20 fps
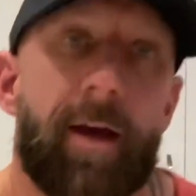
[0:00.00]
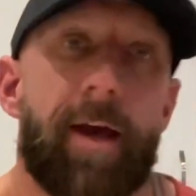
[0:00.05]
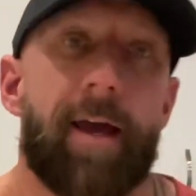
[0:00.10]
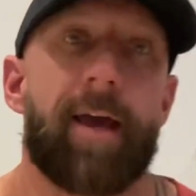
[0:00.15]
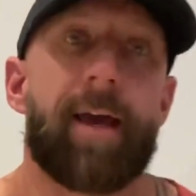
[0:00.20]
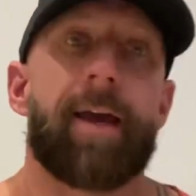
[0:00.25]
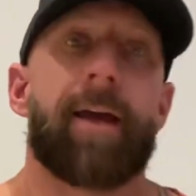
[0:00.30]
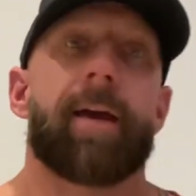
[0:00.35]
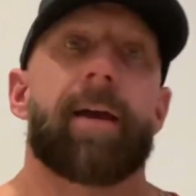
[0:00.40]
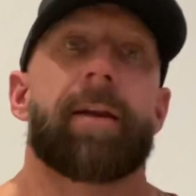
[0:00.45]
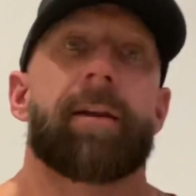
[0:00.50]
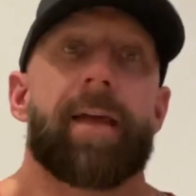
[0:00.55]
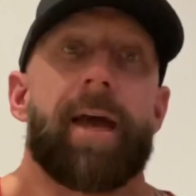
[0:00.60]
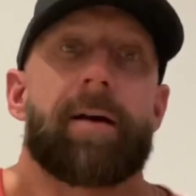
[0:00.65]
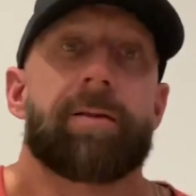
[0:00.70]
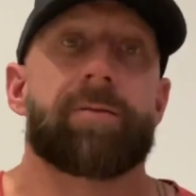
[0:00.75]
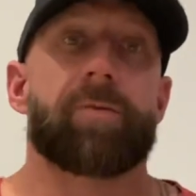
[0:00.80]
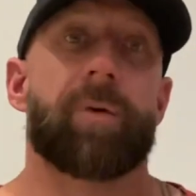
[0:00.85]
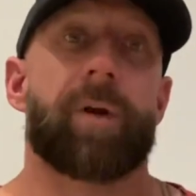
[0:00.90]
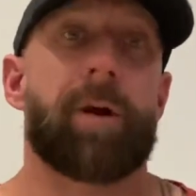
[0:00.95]
And
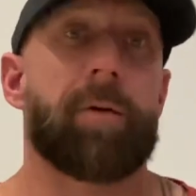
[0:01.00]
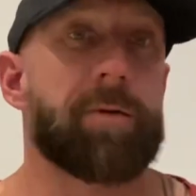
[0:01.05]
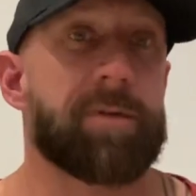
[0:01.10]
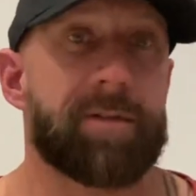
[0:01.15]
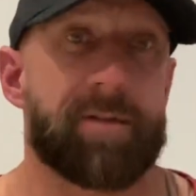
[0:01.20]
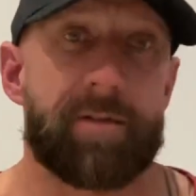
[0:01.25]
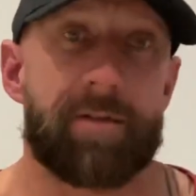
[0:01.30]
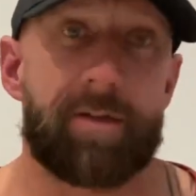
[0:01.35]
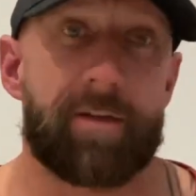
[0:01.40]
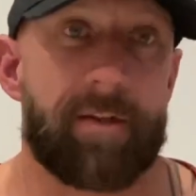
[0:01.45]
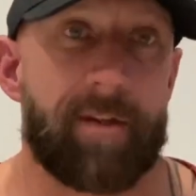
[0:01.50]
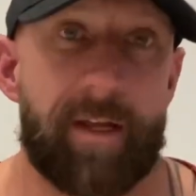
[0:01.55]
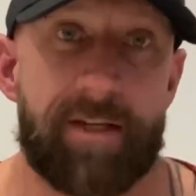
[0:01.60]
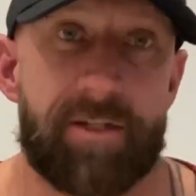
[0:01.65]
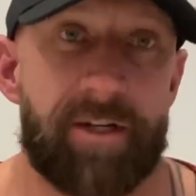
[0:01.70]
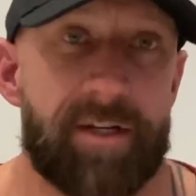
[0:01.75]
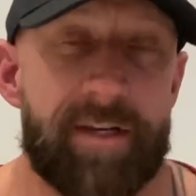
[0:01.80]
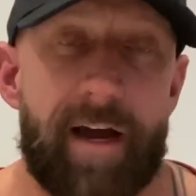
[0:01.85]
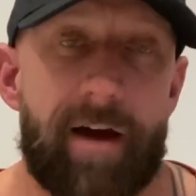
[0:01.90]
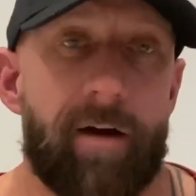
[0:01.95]
that's
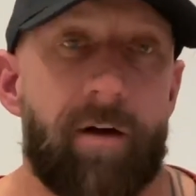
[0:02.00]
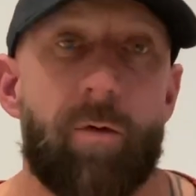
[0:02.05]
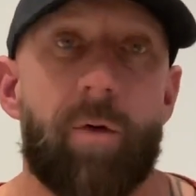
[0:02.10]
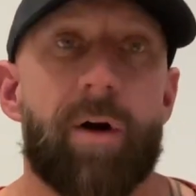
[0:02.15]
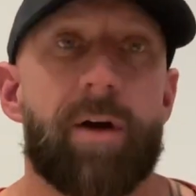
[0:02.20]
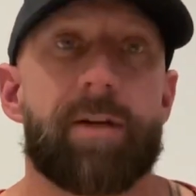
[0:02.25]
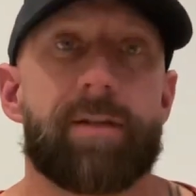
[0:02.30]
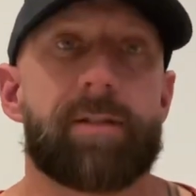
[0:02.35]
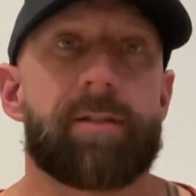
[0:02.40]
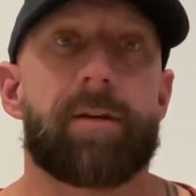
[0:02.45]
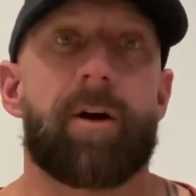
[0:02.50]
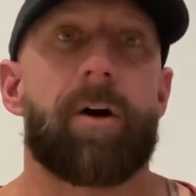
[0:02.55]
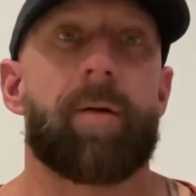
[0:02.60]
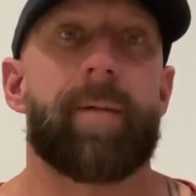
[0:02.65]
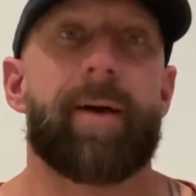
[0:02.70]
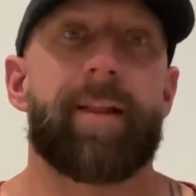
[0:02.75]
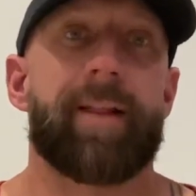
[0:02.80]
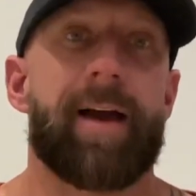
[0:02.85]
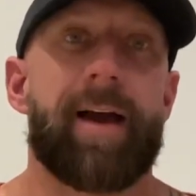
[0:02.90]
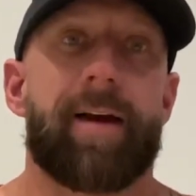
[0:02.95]
just how I was all
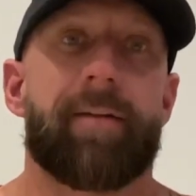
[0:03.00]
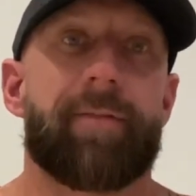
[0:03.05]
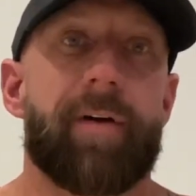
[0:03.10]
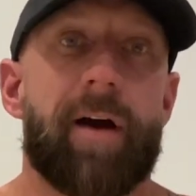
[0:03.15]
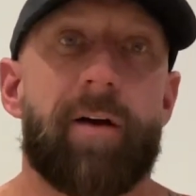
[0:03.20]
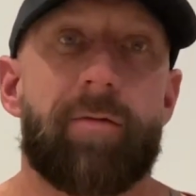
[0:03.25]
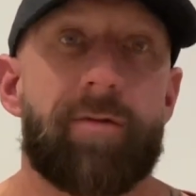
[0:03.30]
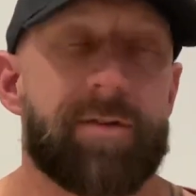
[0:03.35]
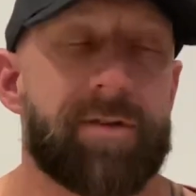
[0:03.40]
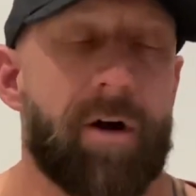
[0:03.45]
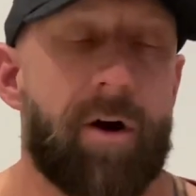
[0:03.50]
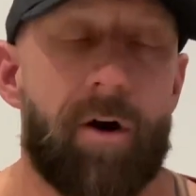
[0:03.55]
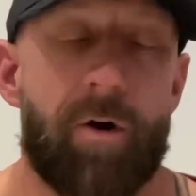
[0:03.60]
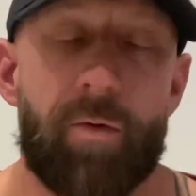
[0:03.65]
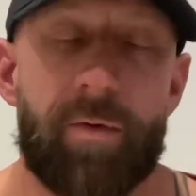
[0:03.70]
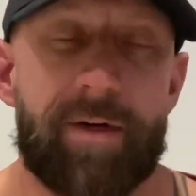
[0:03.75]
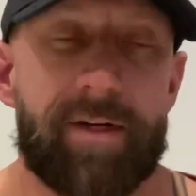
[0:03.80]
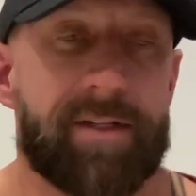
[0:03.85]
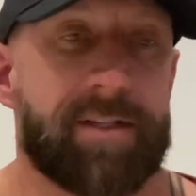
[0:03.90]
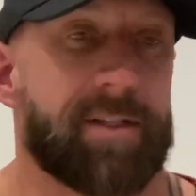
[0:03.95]
my life. I was
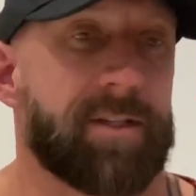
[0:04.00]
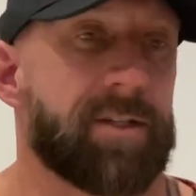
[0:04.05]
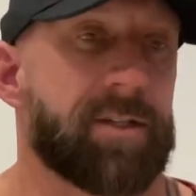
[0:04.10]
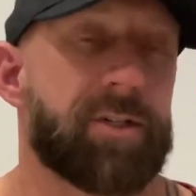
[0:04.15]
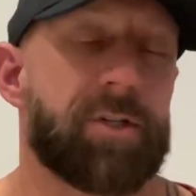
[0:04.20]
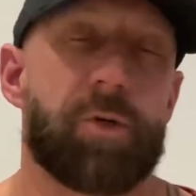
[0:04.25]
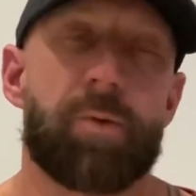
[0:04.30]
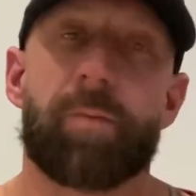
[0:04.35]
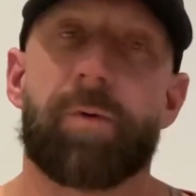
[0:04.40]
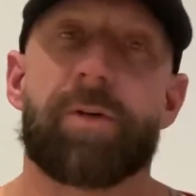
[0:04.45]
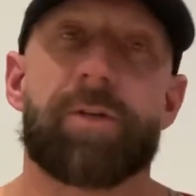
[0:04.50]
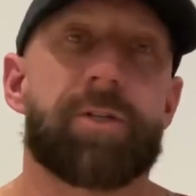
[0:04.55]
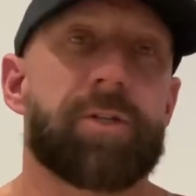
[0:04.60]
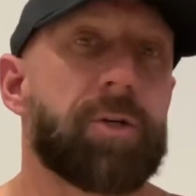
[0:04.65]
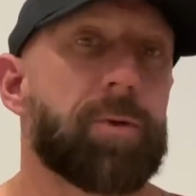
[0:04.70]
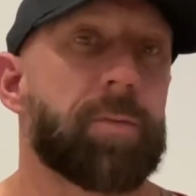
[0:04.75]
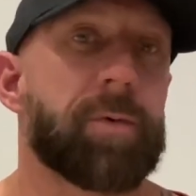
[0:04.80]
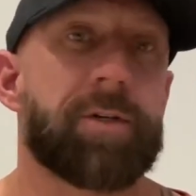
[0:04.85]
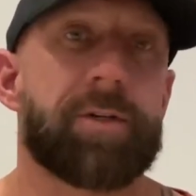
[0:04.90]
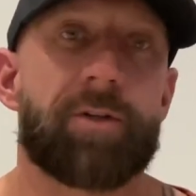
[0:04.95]
always super,
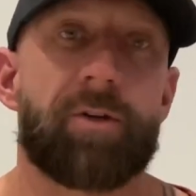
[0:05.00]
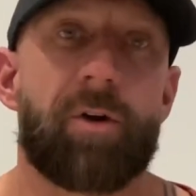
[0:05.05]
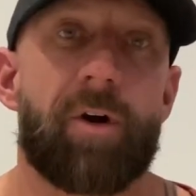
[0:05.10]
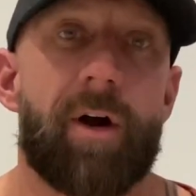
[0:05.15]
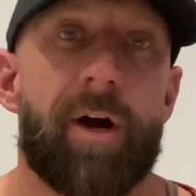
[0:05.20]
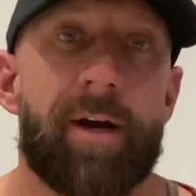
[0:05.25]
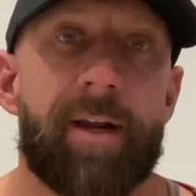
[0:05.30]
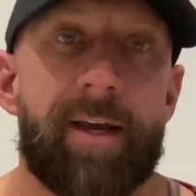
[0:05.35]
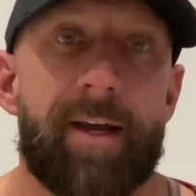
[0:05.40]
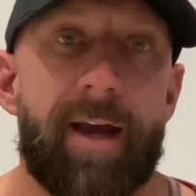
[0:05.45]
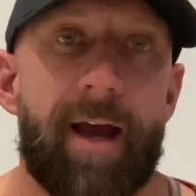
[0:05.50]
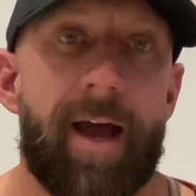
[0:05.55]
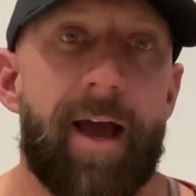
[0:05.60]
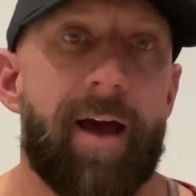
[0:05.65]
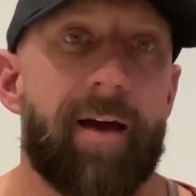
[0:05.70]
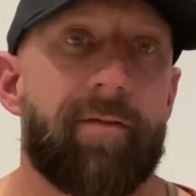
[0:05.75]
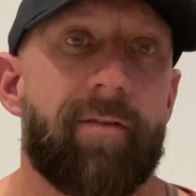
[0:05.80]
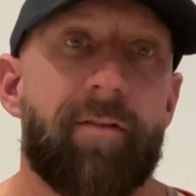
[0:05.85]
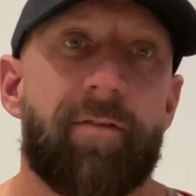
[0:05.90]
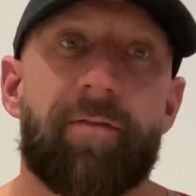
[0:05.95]
super scrawny.
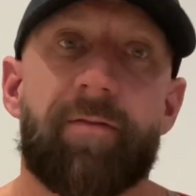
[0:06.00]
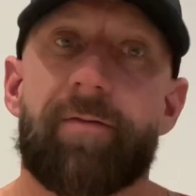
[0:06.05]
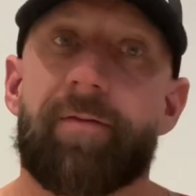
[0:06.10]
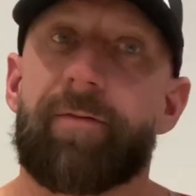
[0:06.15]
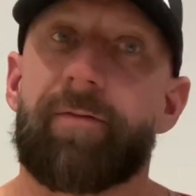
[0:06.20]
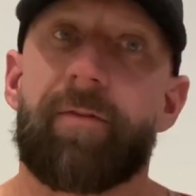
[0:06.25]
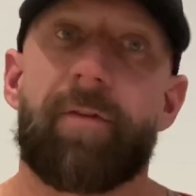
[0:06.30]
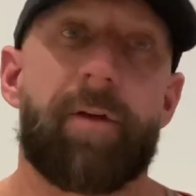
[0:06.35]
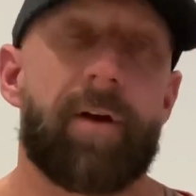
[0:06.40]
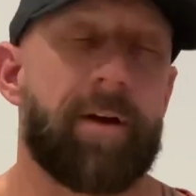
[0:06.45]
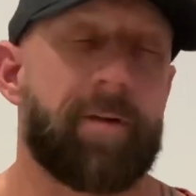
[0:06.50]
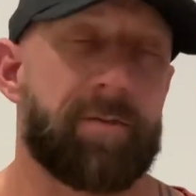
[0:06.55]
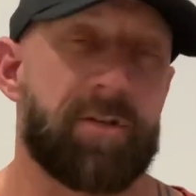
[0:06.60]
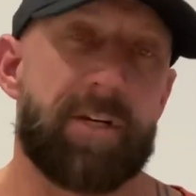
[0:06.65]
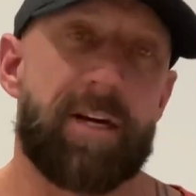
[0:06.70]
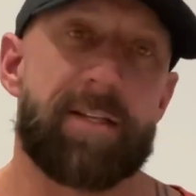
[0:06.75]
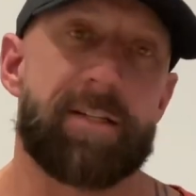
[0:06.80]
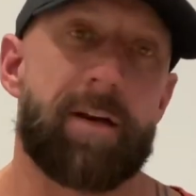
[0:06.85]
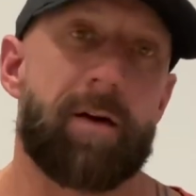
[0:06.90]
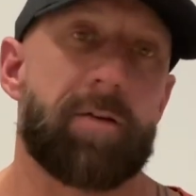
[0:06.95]
As you
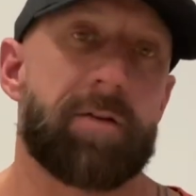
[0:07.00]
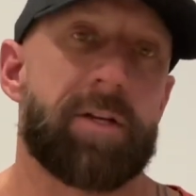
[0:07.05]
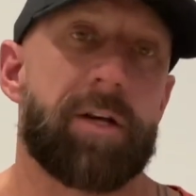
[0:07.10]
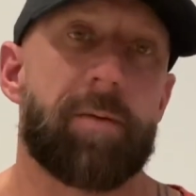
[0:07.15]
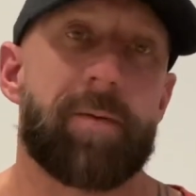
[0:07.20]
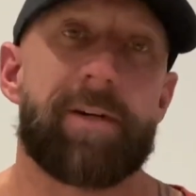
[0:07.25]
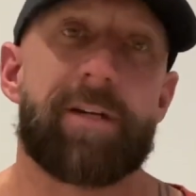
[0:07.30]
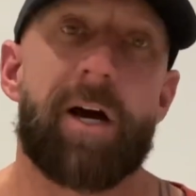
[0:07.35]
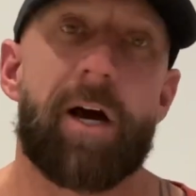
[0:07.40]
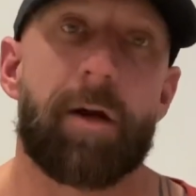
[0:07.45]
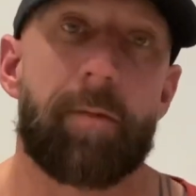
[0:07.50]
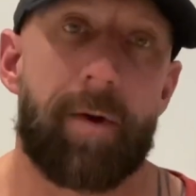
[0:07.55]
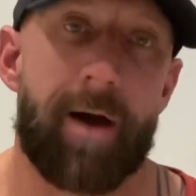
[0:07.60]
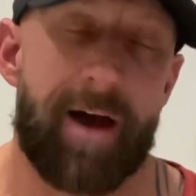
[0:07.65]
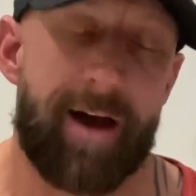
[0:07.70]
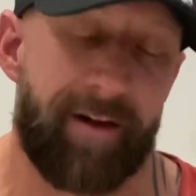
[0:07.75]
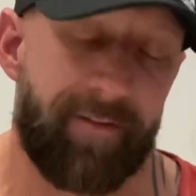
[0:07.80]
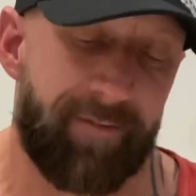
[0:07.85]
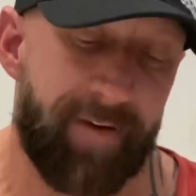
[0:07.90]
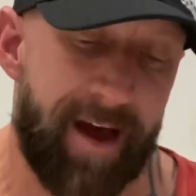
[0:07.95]
guys always hear me talk about
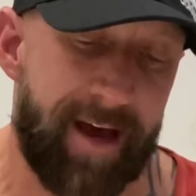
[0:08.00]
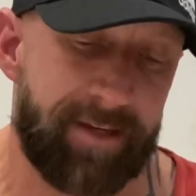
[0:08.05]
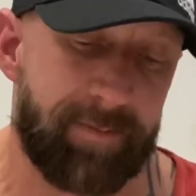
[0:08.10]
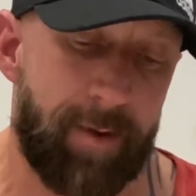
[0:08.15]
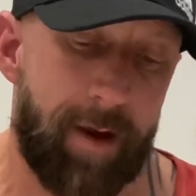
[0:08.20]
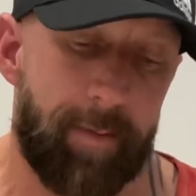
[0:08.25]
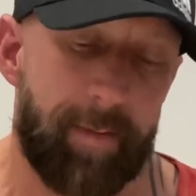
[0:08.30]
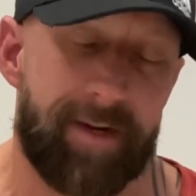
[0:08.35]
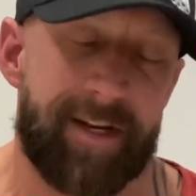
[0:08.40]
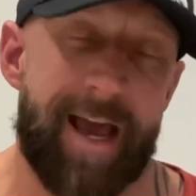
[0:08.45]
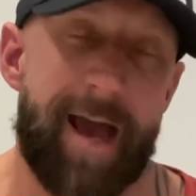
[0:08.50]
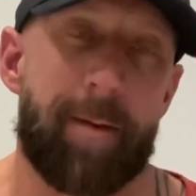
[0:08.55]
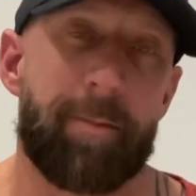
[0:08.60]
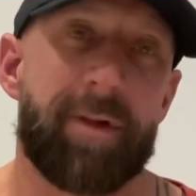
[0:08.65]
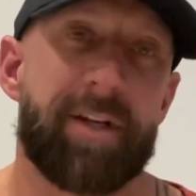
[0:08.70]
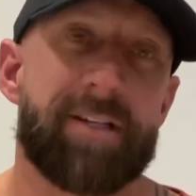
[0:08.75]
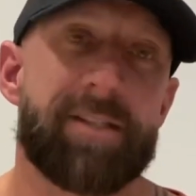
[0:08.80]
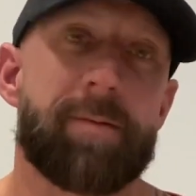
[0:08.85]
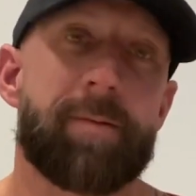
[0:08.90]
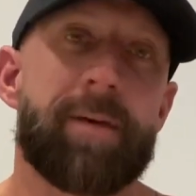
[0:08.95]
how fast my
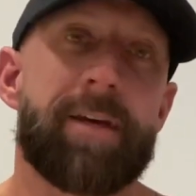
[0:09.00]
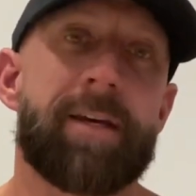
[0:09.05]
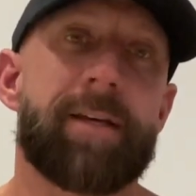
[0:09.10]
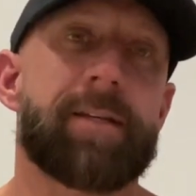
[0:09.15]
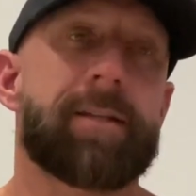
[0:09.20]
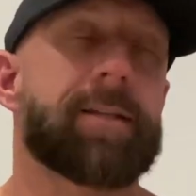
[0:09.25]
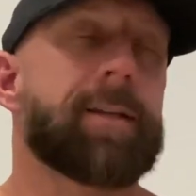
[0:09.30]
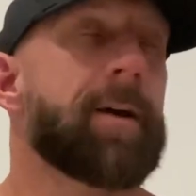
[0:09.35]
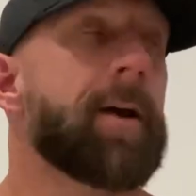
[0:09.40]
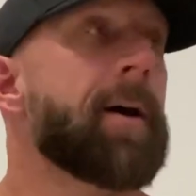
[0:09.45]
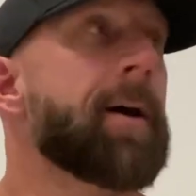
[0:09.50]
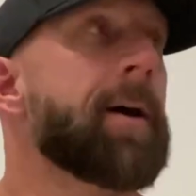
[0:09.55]
metabolism is.